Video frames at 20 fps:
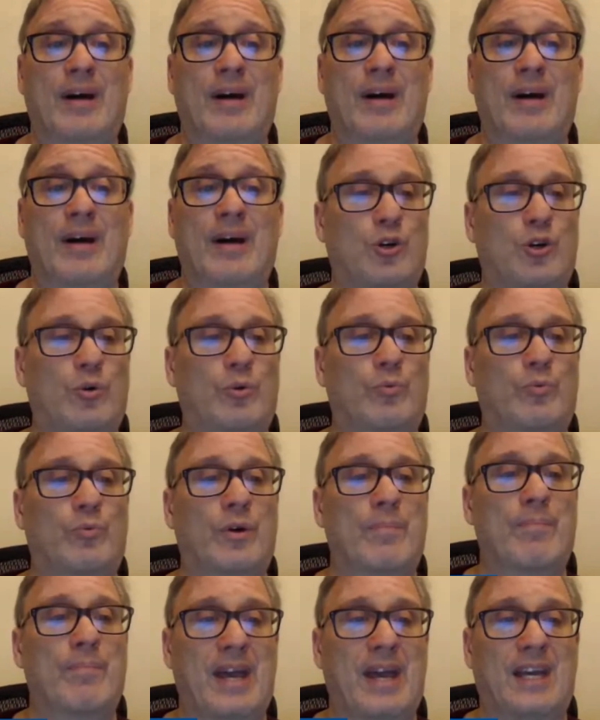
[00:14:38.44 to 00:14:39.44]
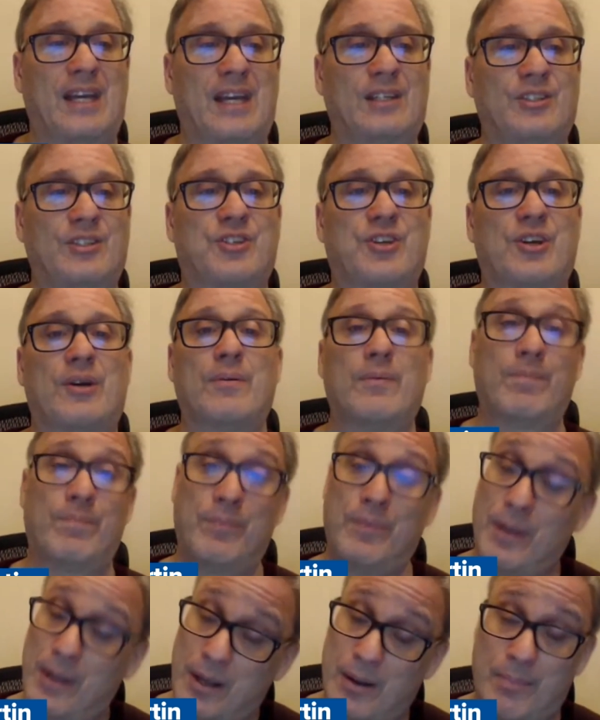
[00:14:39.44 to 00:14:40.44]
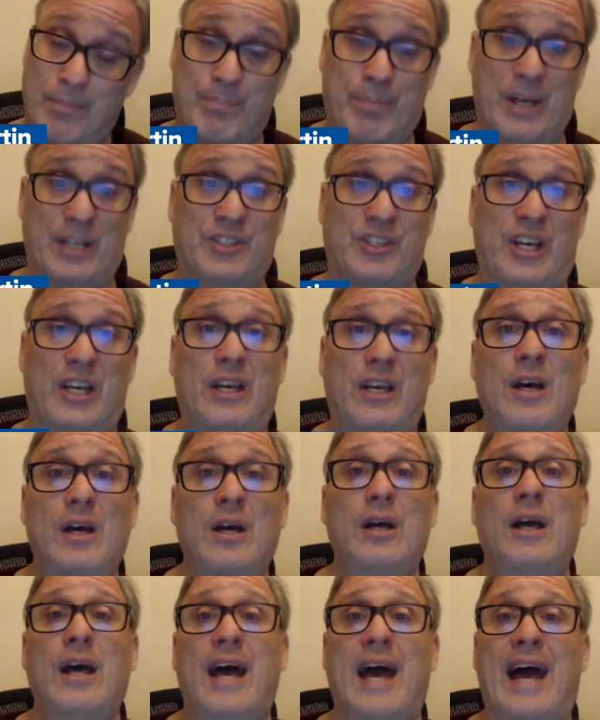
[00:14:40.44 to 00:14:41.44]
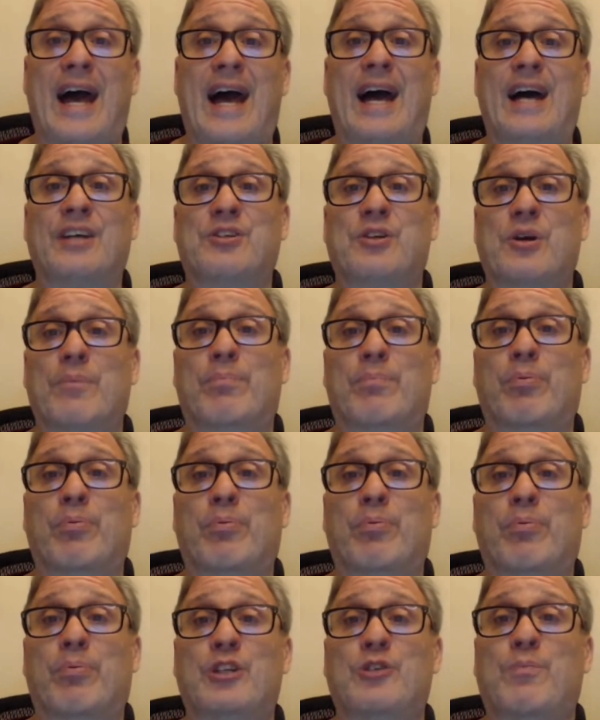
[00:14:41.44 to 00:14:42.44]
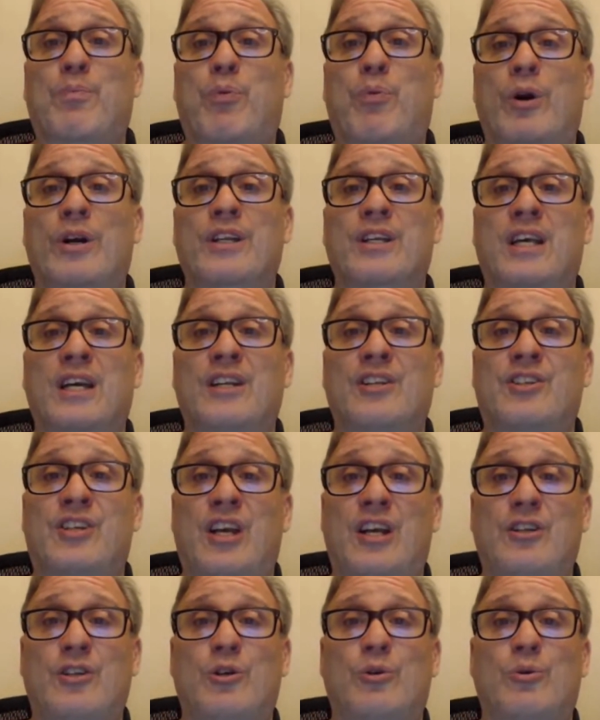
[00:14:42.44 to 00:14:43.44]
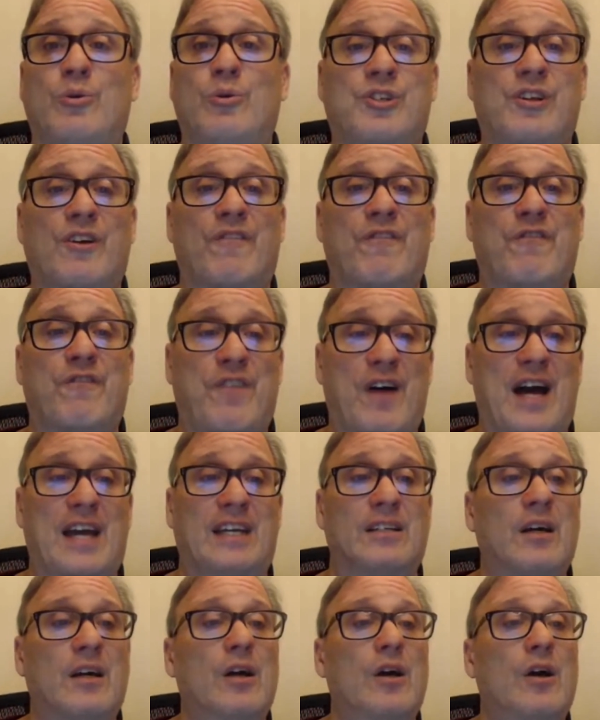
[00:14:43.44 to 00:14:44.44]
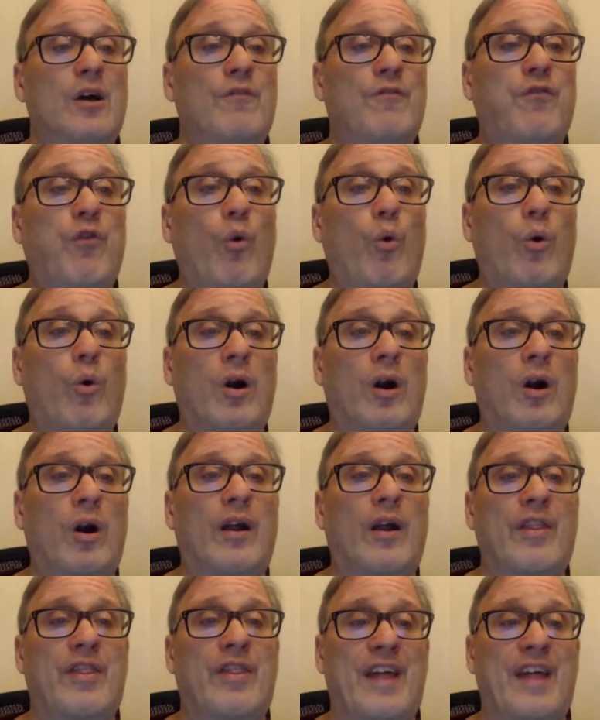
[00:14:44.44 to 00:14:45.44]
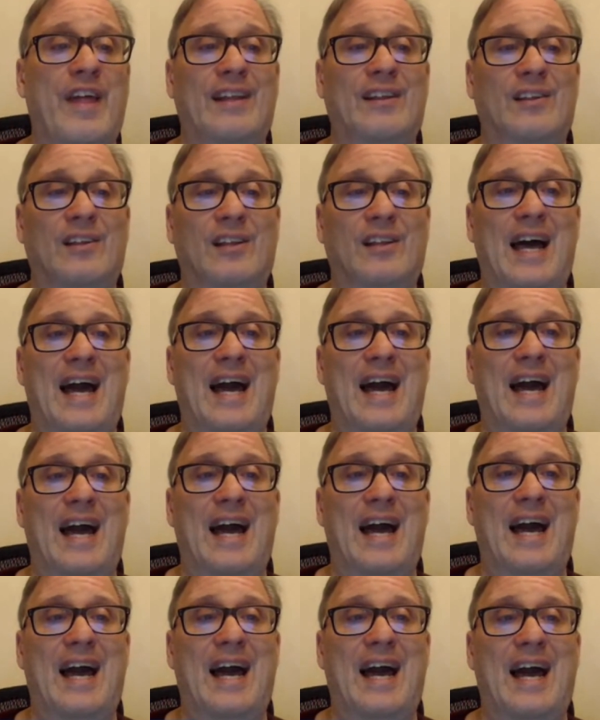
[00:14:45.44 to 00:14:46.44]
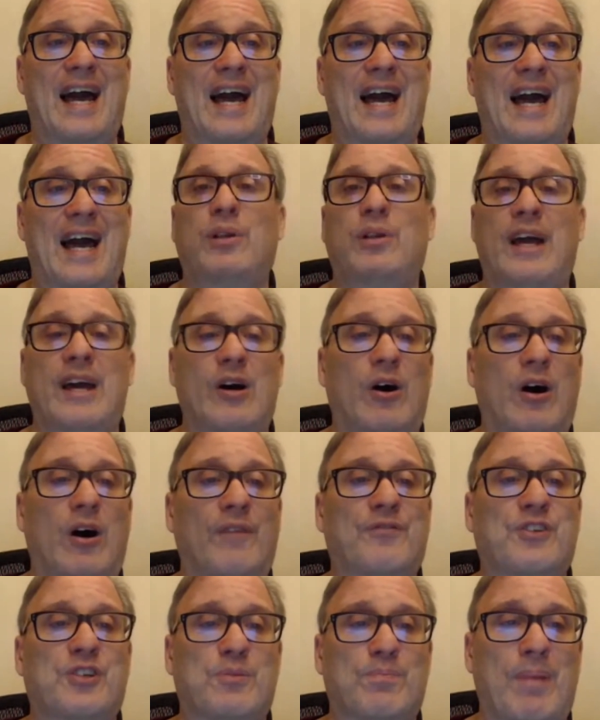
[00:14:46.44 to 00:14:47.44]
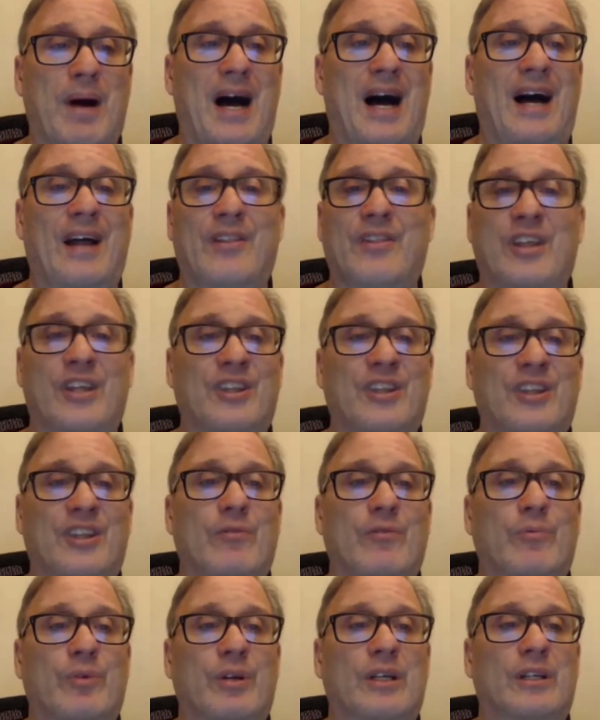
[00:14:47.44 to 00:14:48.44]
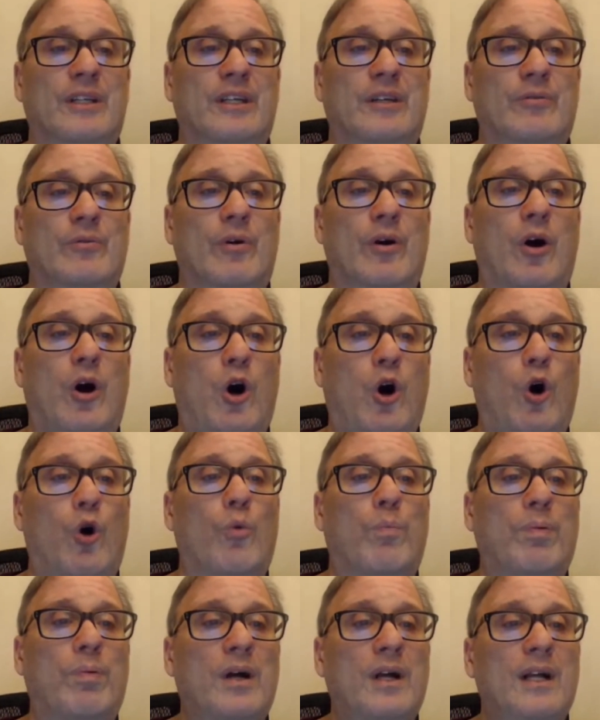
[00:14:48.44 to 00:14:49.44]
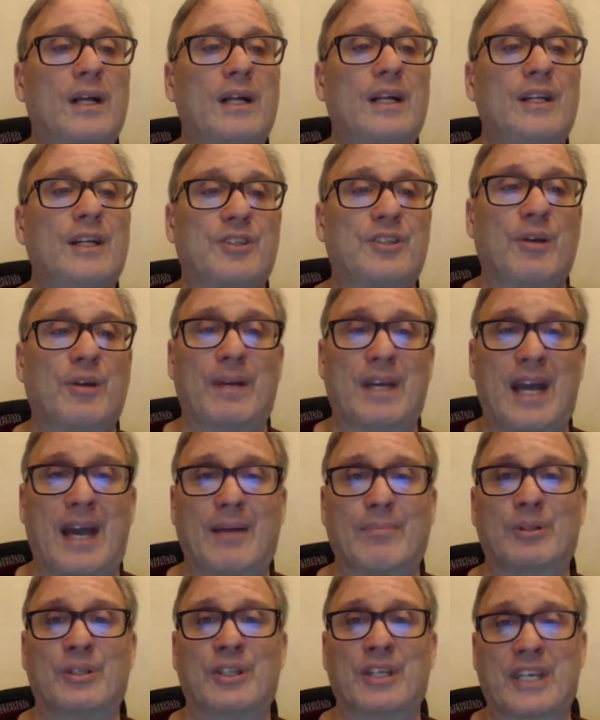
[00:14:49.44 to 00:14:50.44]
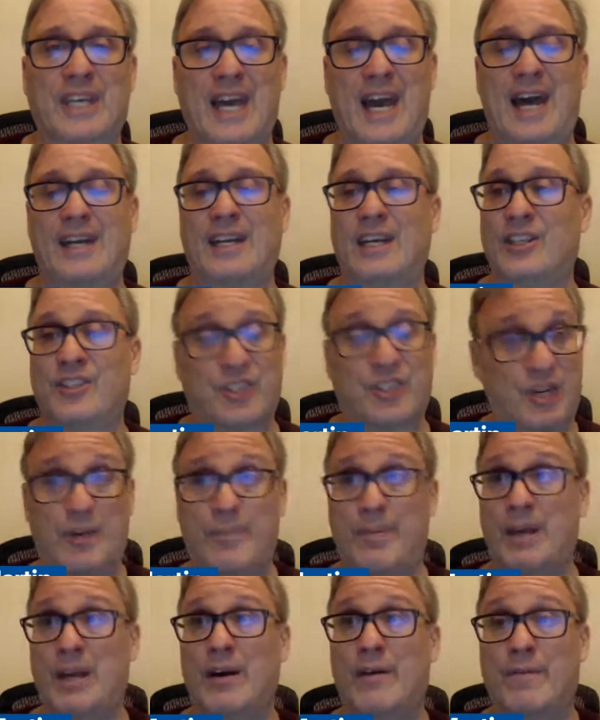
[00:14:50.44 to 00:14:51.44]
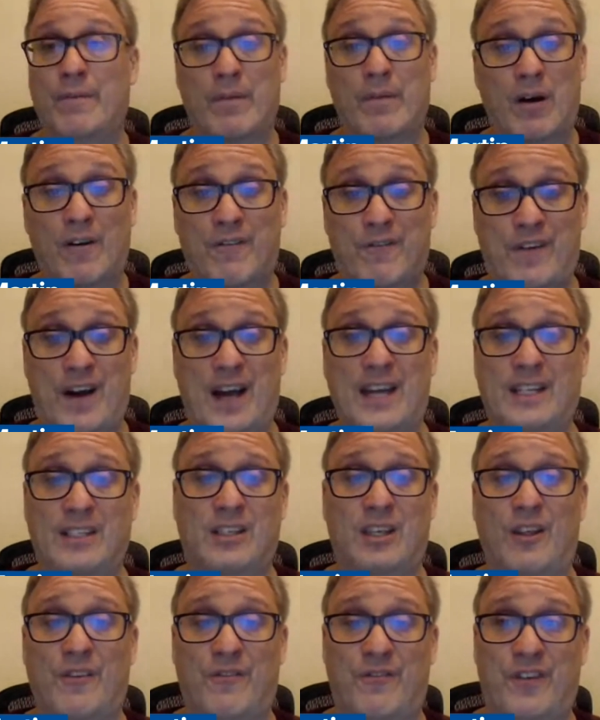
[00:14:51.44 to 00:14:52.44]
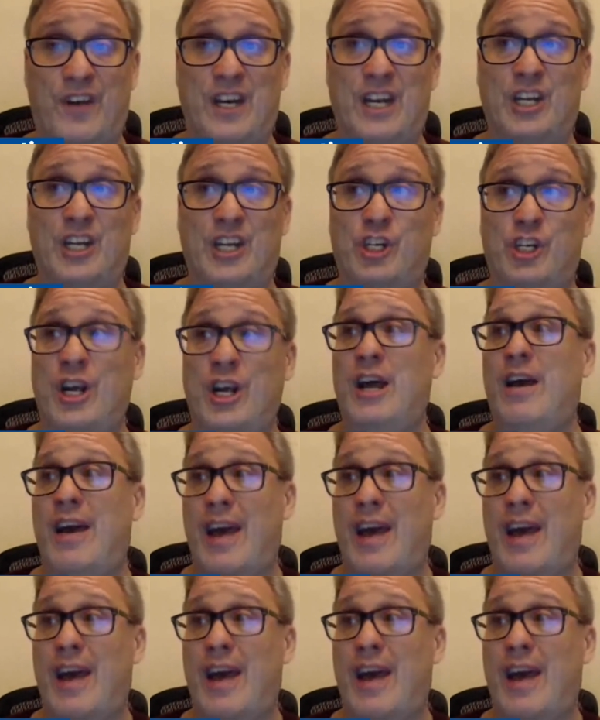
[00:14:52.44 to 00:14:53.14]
So the schedule remains as Bridgeport continues to fight for that last playoff spot that they really hope to be able to get. It's going to be a fight to the finish.